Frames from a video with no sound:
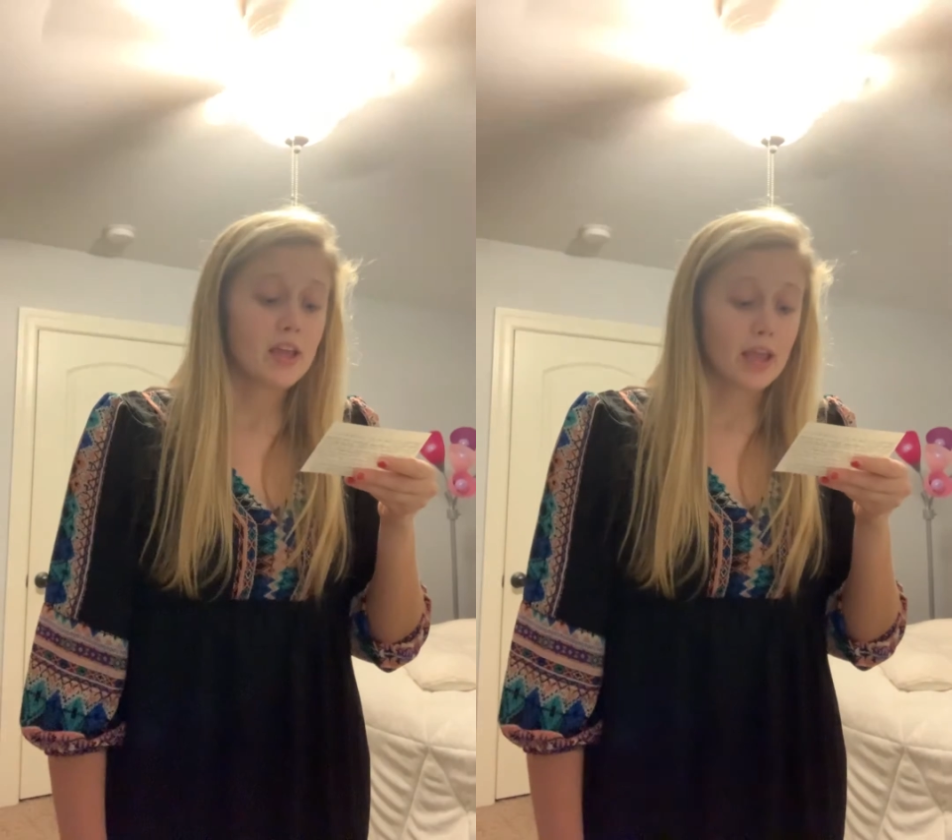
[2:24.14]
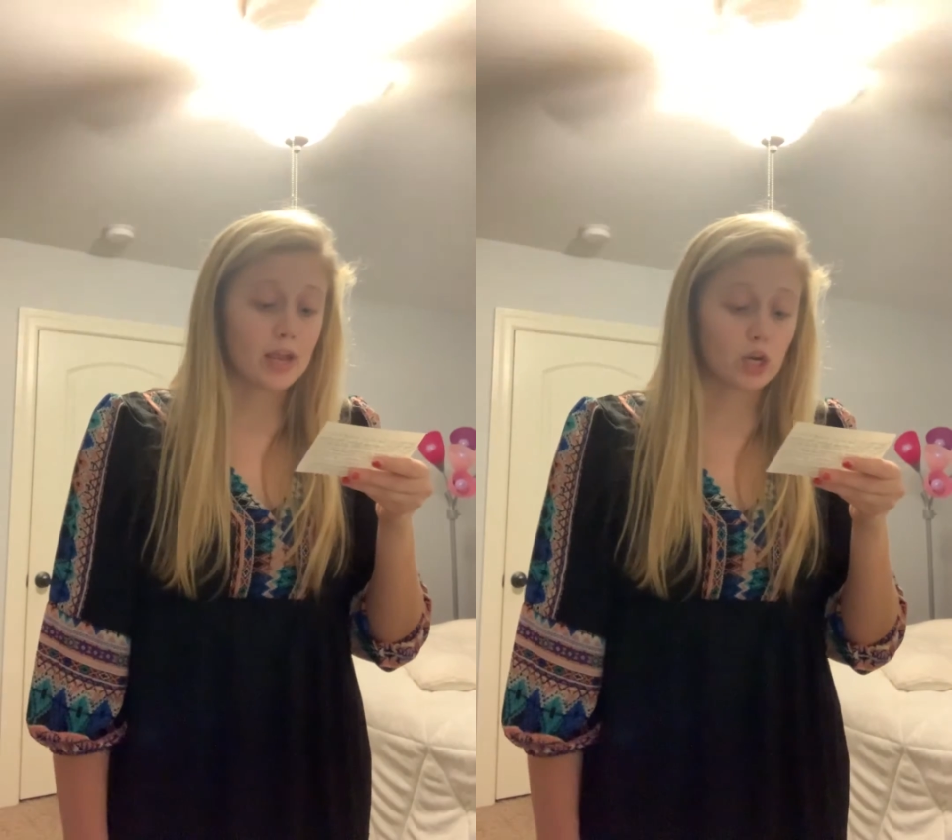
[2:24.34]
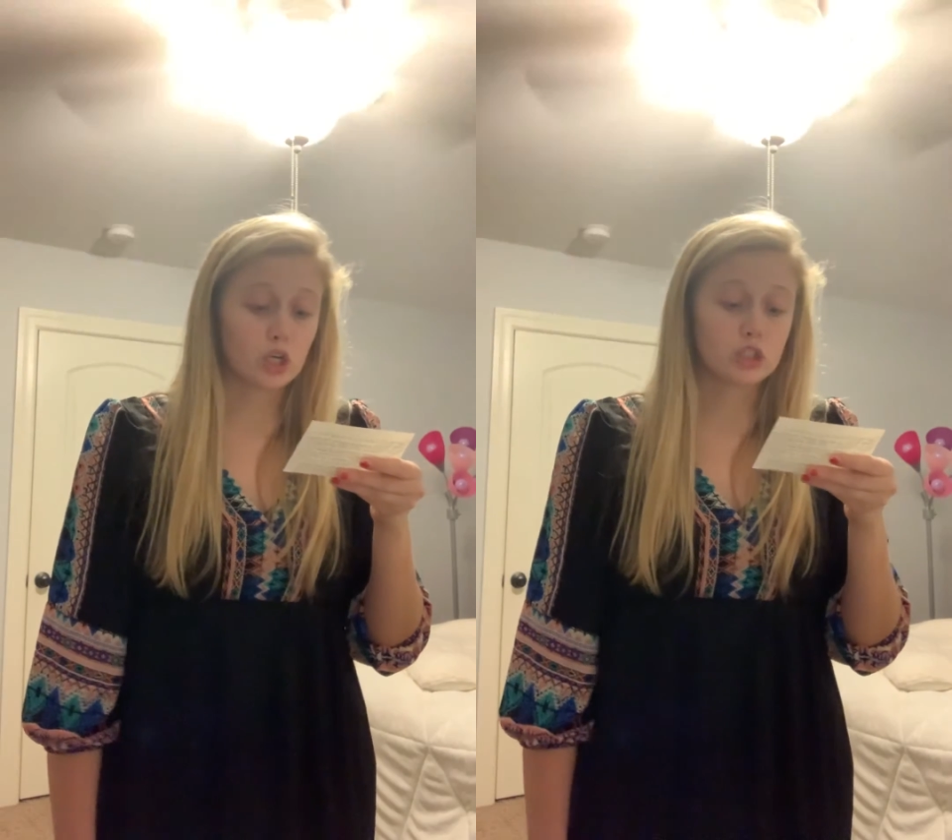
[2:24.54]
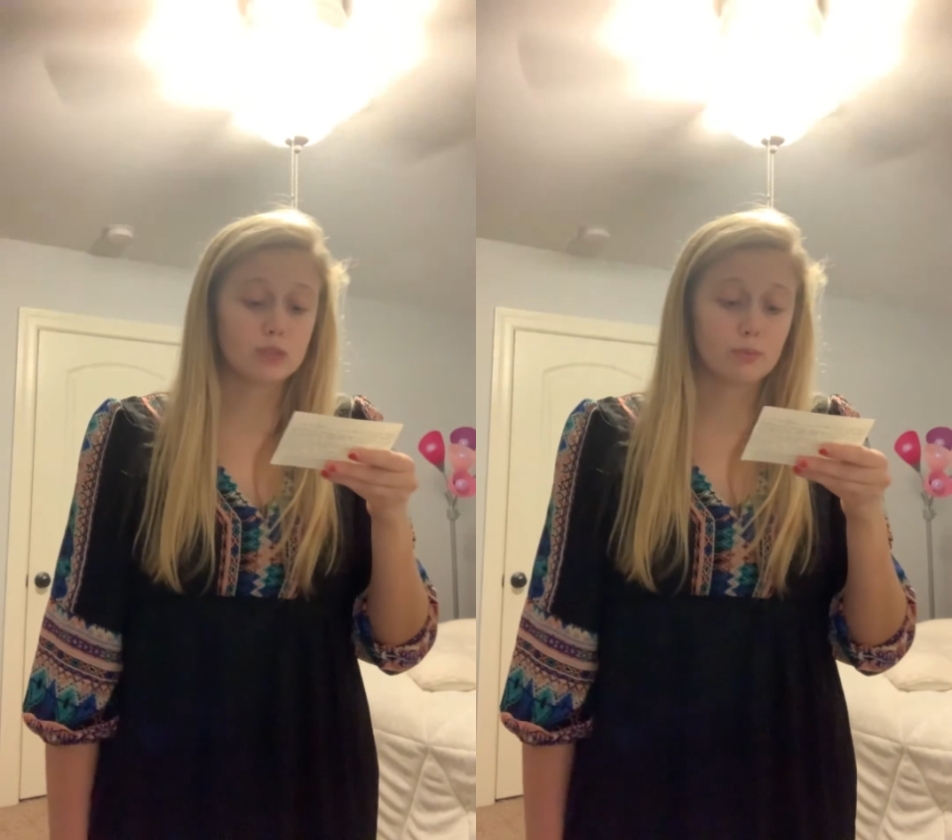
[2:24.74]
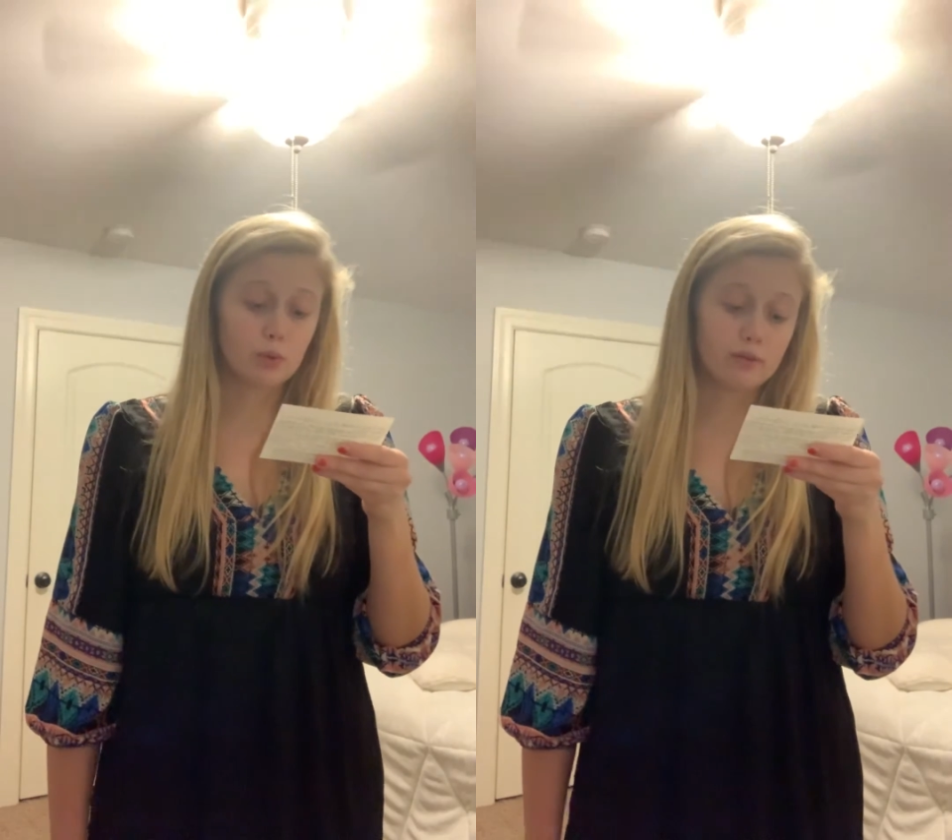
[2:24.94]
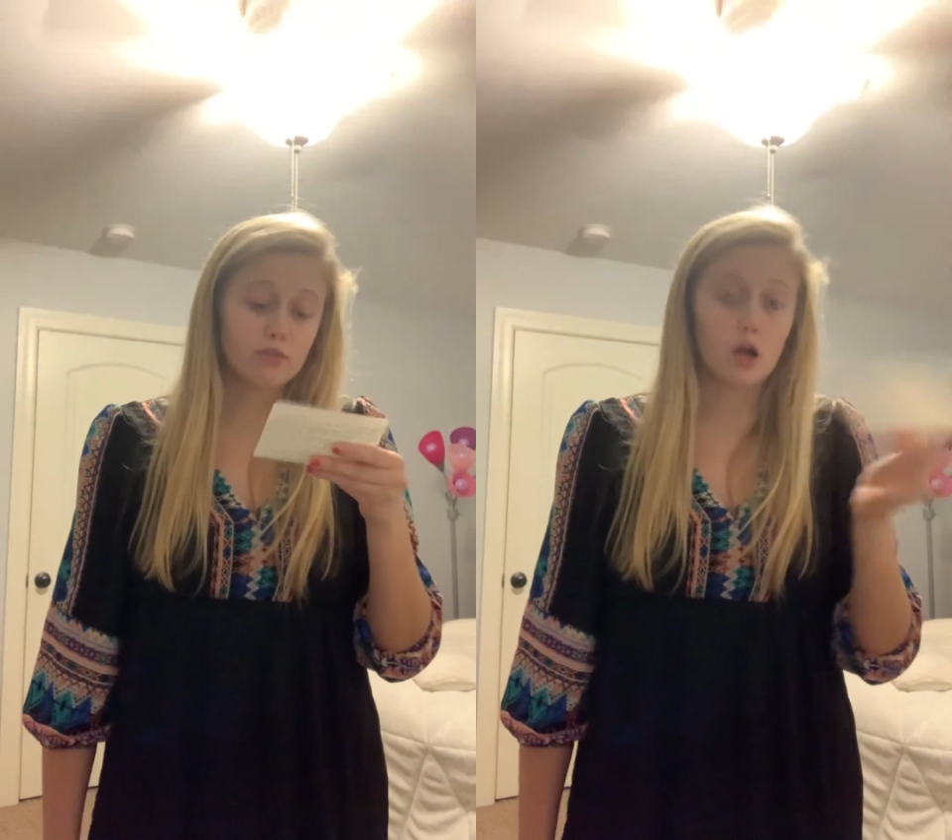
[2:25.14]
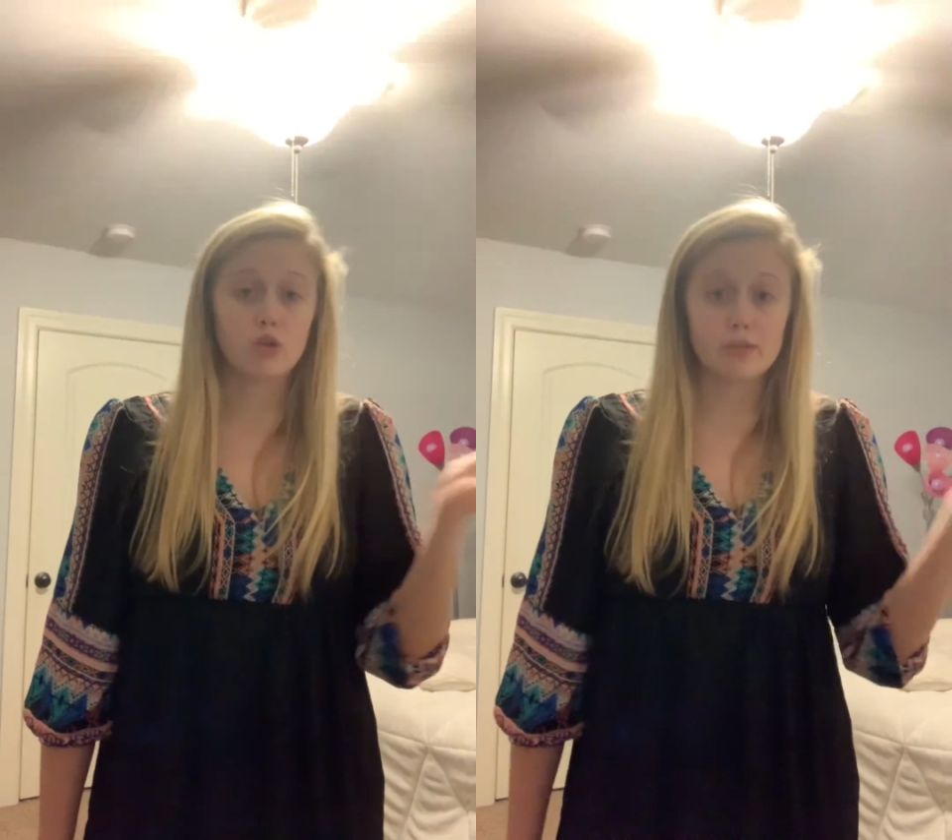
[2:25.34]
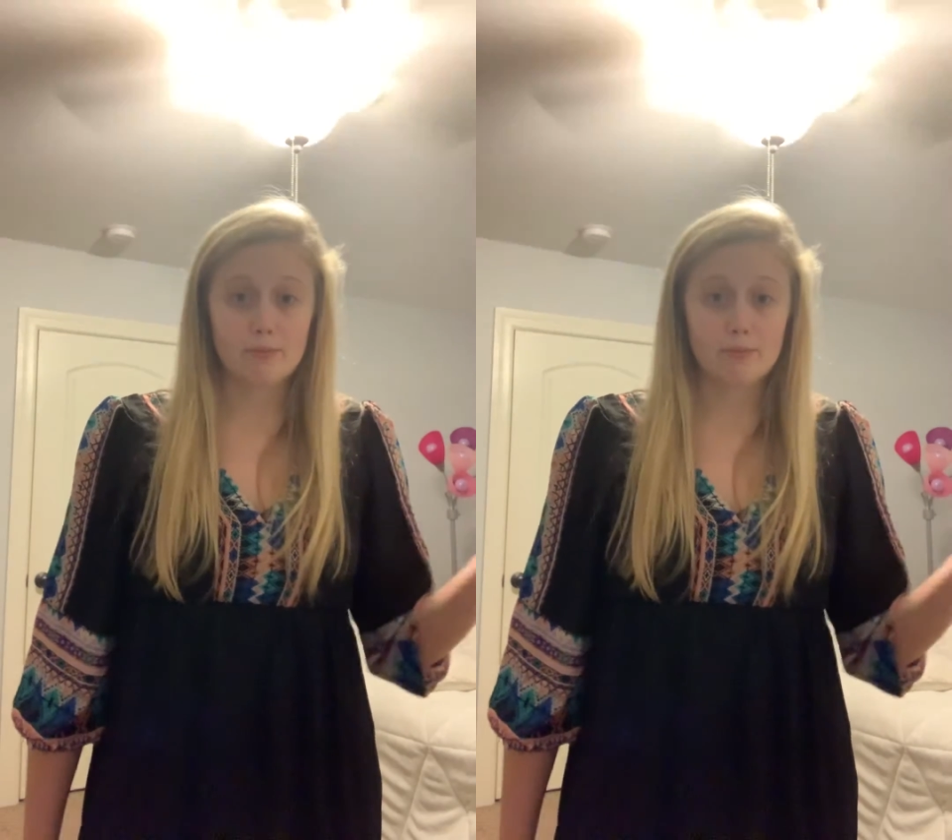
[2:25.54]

encourage supportive laws and